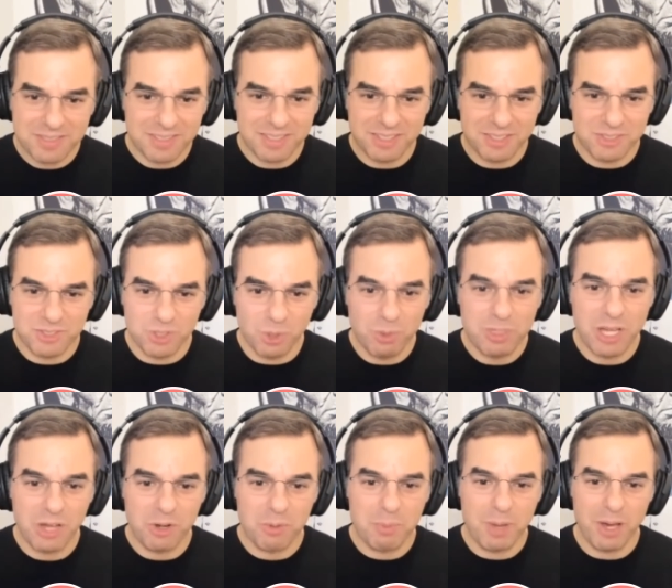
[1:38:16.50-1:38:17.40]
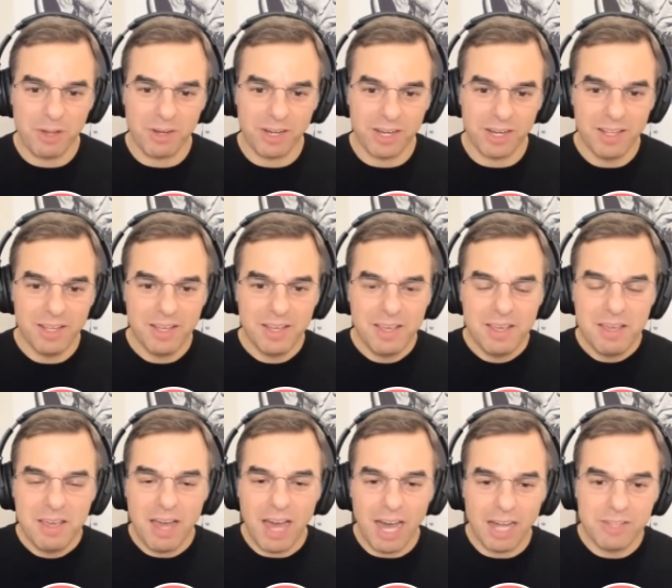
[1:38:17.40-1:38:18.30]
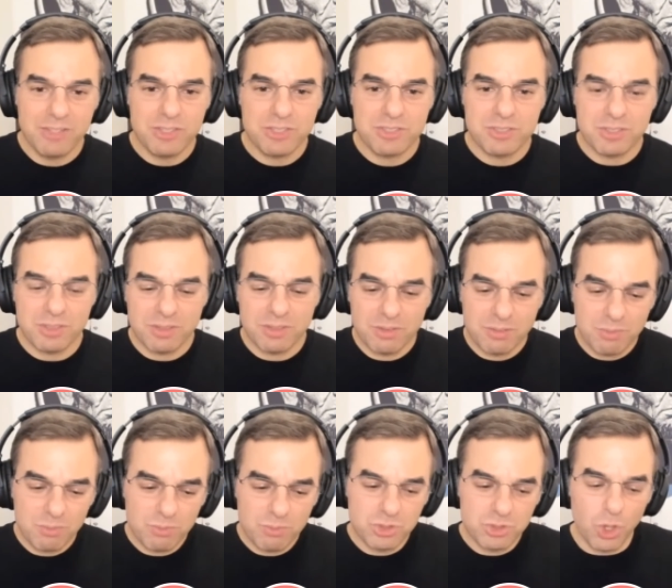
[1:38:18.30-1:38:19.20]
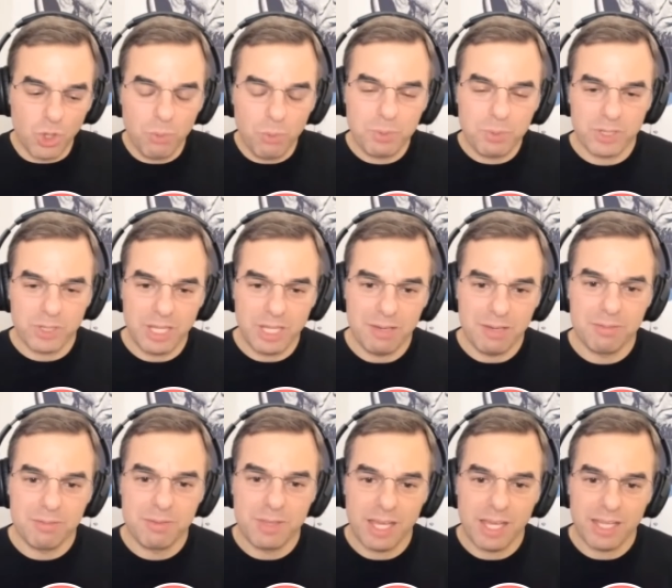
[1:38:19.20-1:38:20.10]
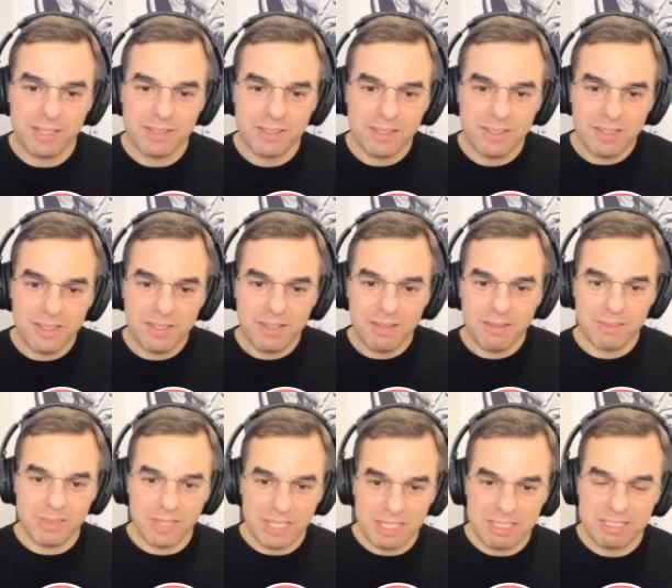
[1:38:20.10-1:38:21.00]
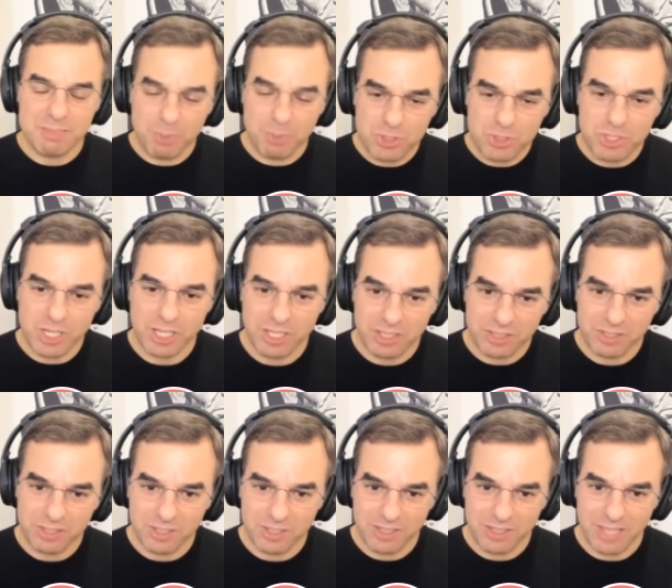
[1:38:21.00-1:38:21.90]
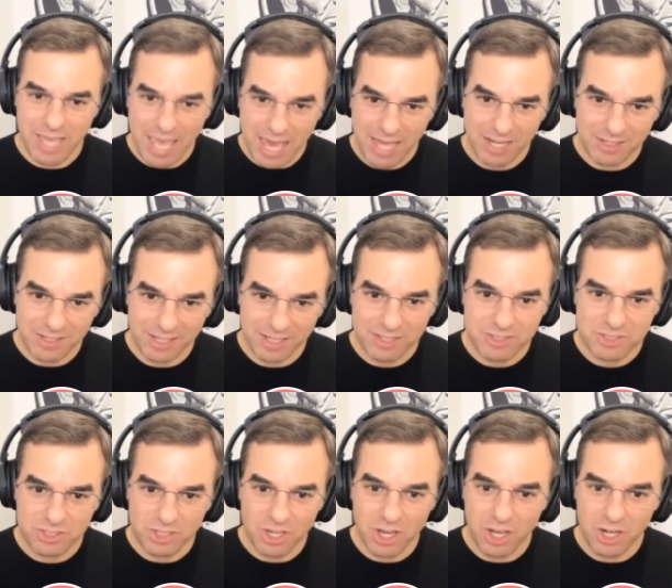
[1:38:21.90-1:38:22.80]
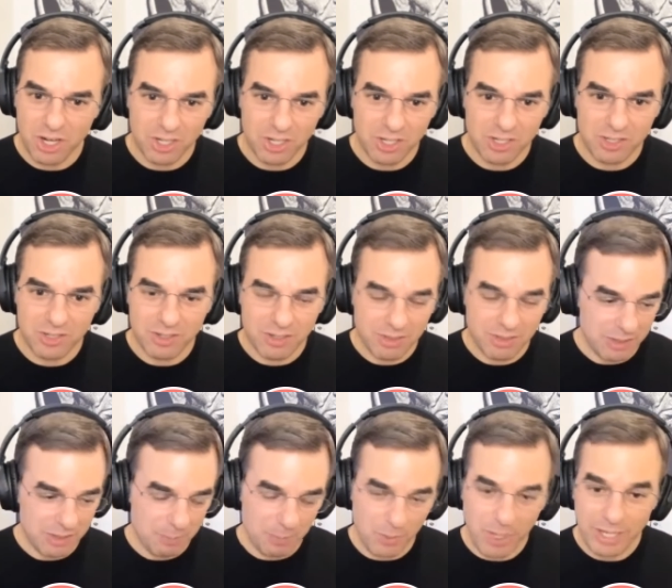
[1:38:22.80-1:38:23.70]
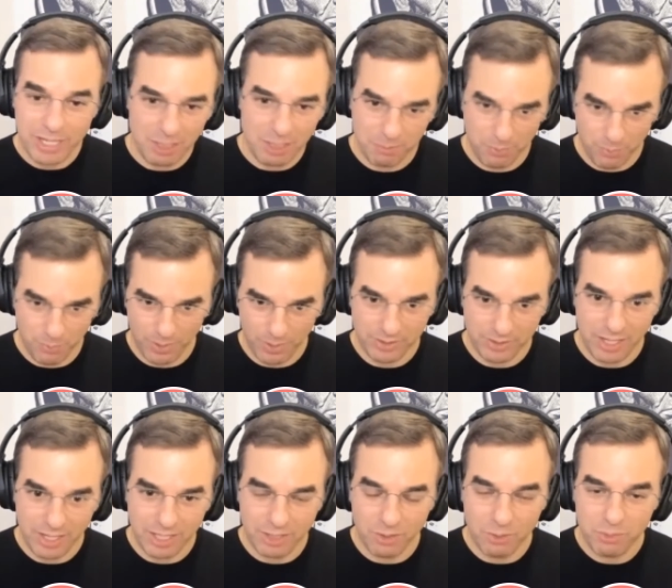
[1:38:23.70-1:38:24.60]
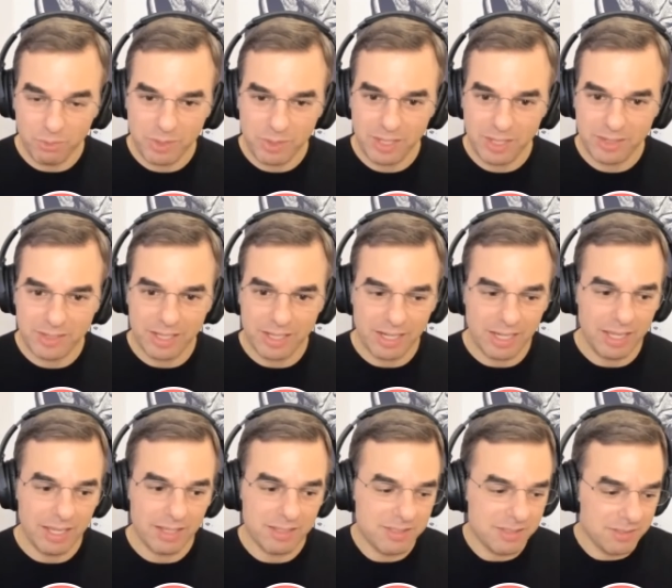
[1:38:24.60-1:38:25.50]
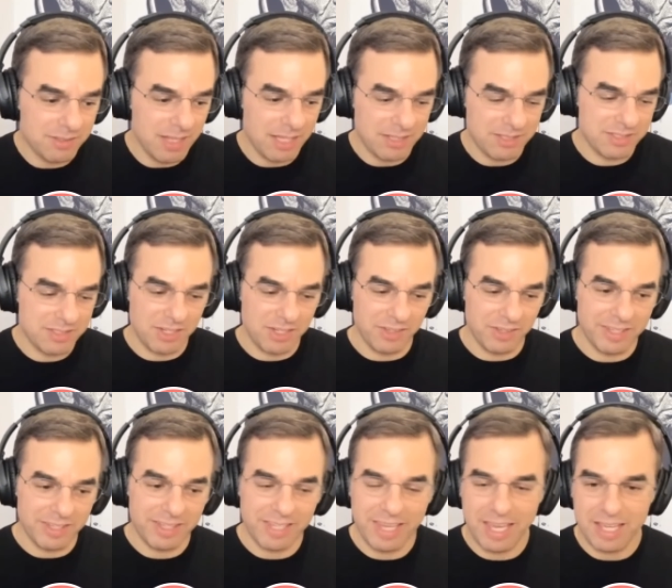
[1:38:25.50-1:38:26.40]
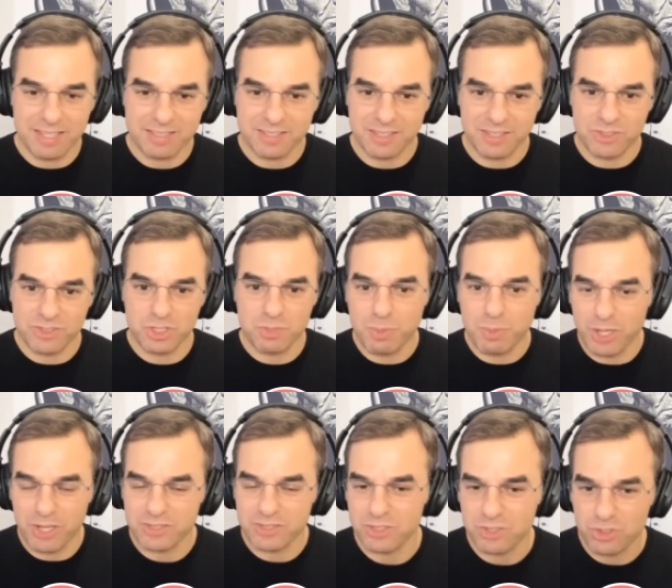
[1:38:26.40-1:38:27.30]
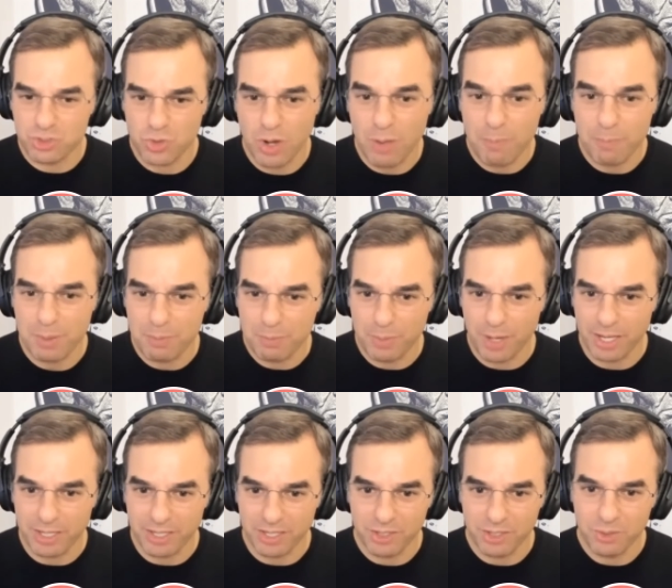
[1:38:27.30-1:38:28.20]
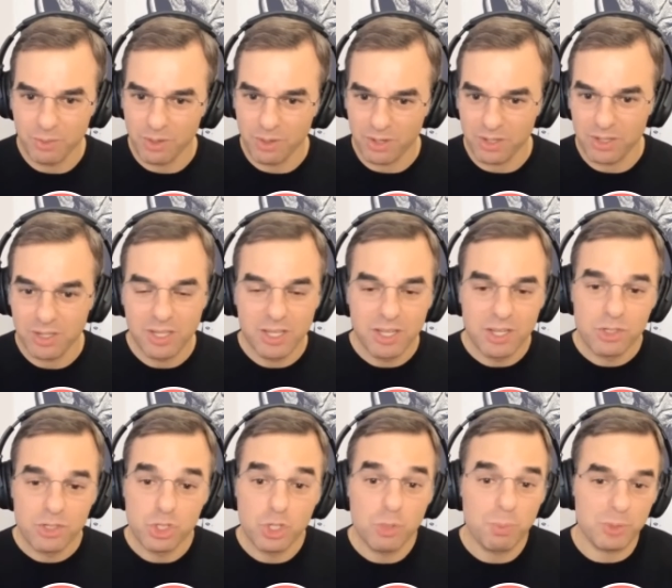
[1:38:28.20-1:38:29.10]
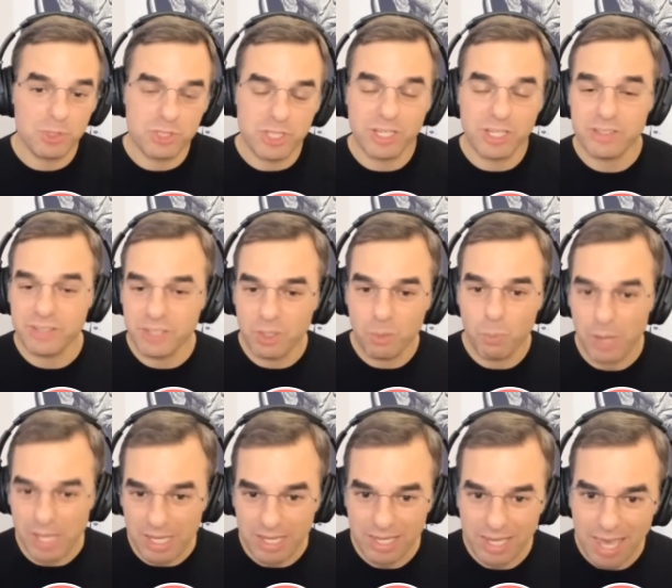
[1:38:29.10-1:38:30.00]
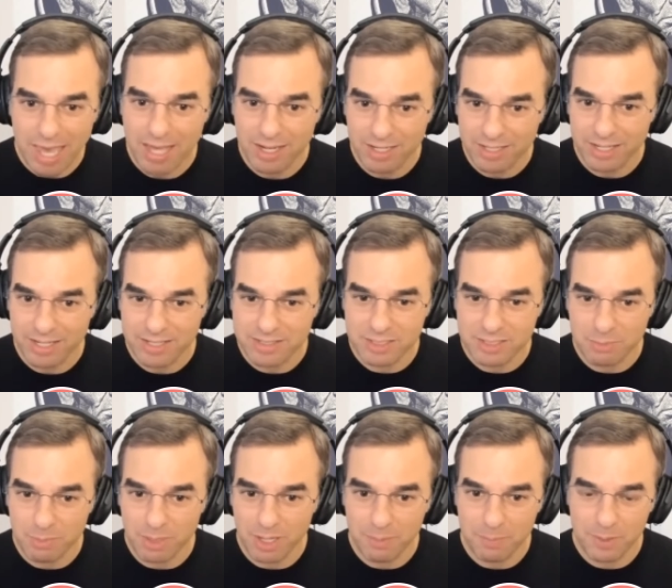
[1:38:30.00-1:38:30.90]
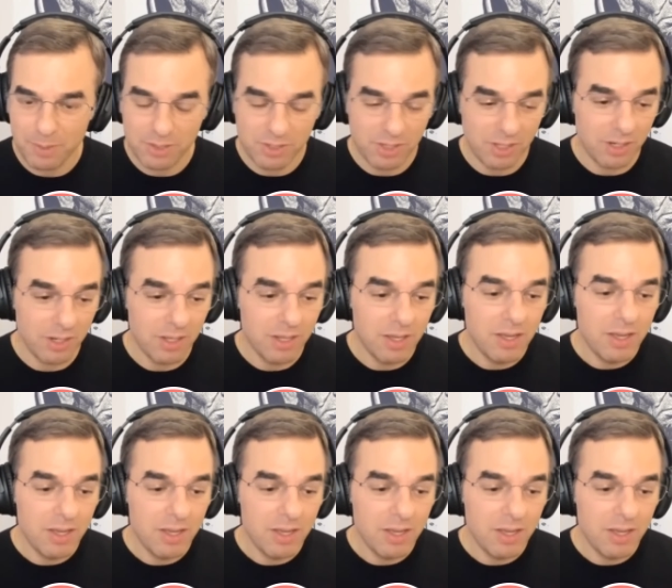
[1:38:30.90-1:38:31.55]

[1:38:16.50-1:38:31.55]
There's no doubt about it. I just don't believe that these particular candidates are the breaking point. I don't think that it's necessarily the case that it's just because it's Trump and Biden, who are two particularly weak candidates, in my opinion,